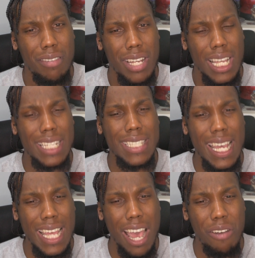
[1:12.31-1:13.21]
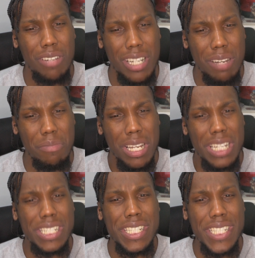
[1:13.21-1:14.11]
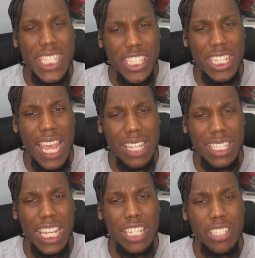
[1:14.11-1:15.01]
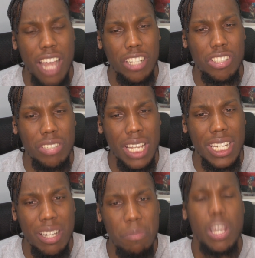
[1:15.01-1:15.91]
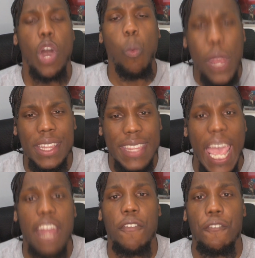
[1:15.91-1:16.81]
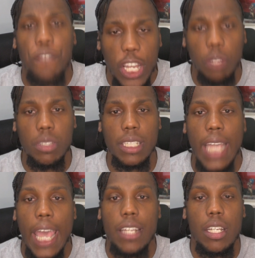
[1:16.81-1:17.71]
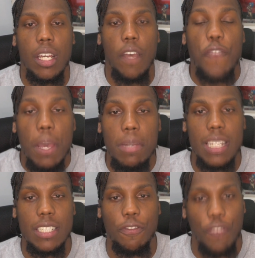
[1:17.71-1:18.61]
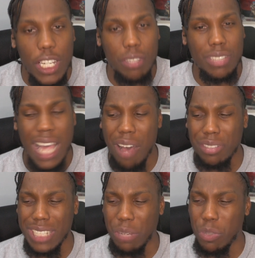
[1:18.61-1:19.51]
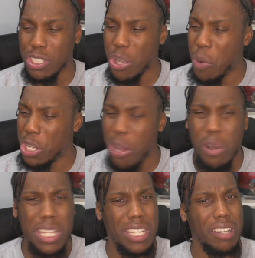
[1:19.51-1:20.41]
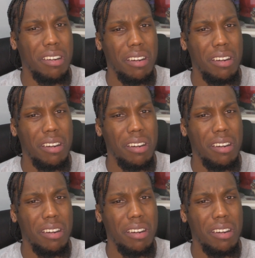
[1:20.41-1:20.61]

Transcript: Is that how come she had to indoctrinate him with that filth, that feminist filth? I was like, what's going on here?